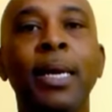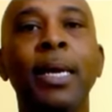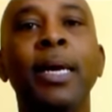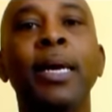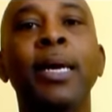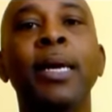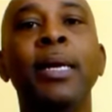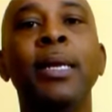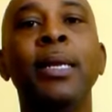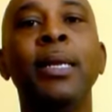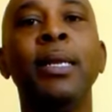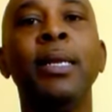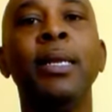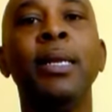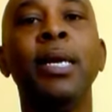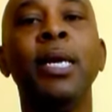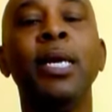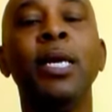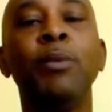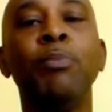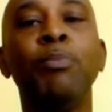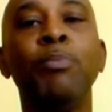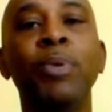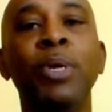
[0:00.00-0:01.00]

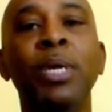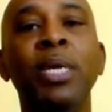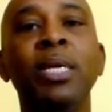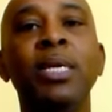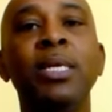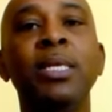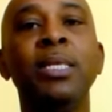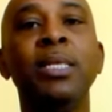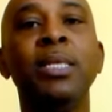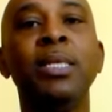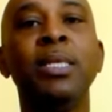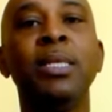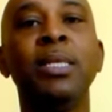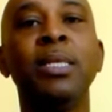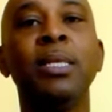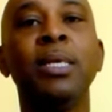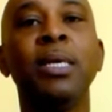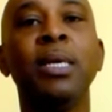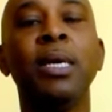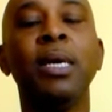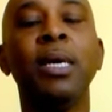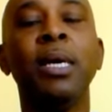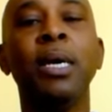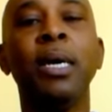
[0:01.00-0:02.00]
gained a
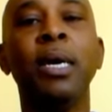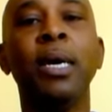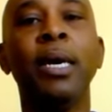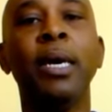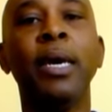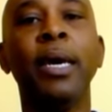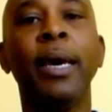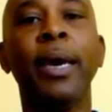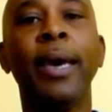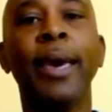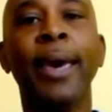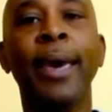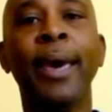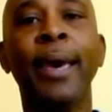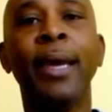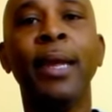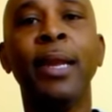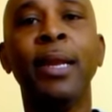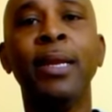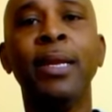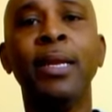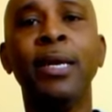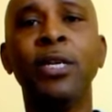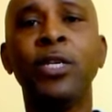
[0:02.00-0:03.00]
peace
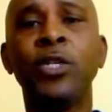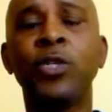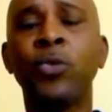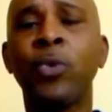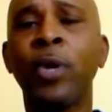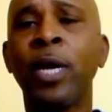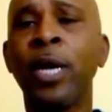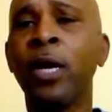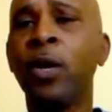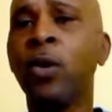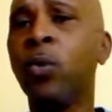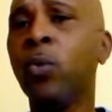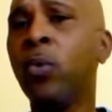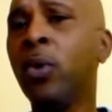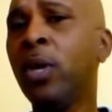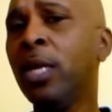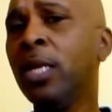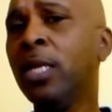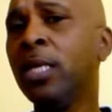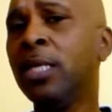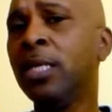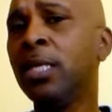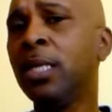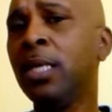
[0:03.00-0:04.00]
and a
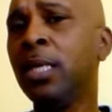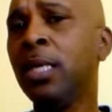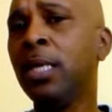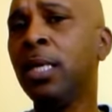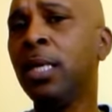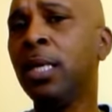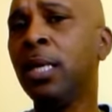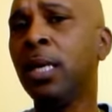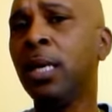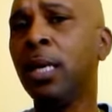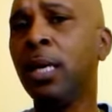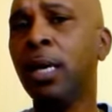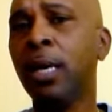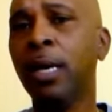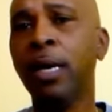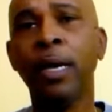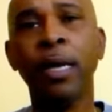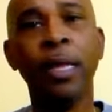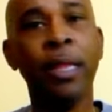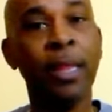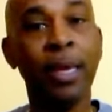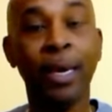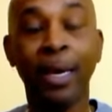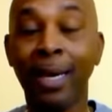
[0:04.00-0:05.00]
tranquility
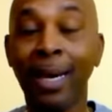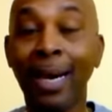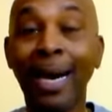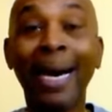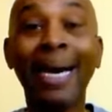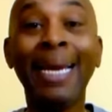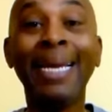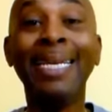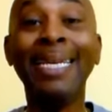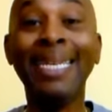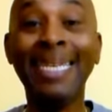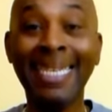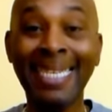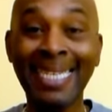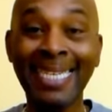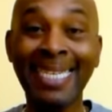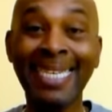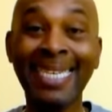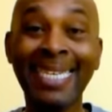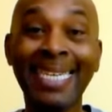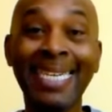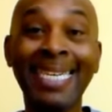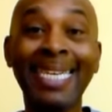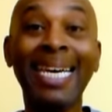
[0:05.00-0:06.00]
that I
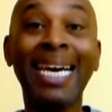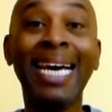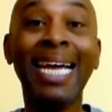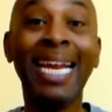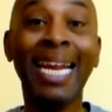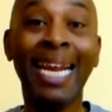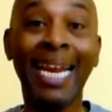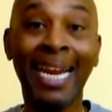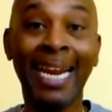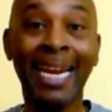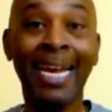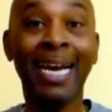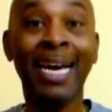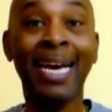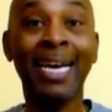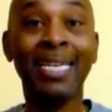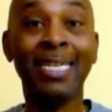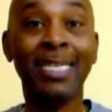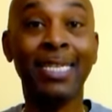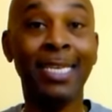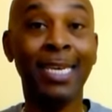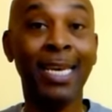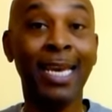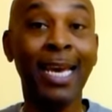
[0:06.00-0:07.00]
did
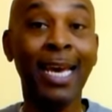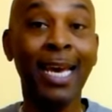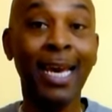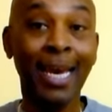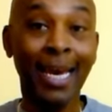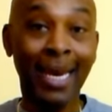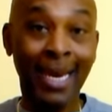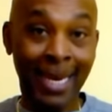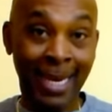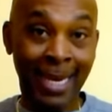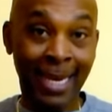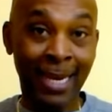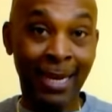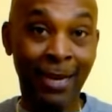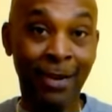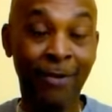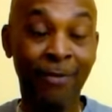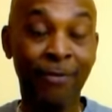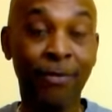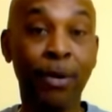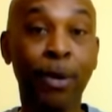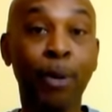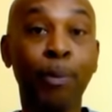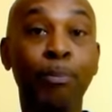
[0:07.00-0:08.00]
not
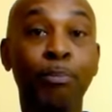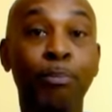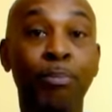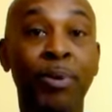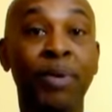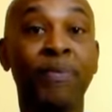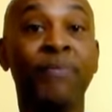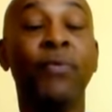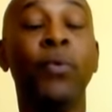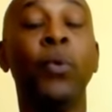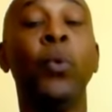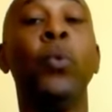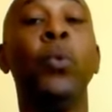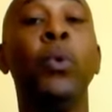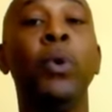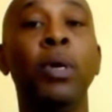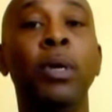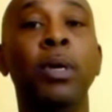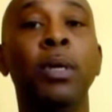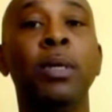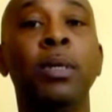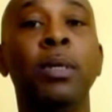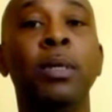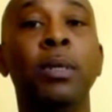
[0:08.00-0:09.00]
have before.